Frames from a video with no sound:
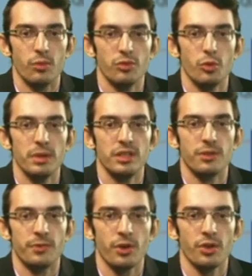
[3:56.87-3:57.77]
We will be
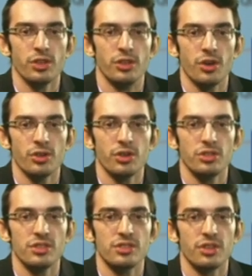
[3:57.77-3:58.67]
deferring
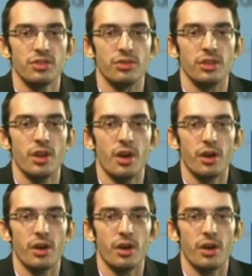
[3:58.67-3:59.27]
non-urgent surgery.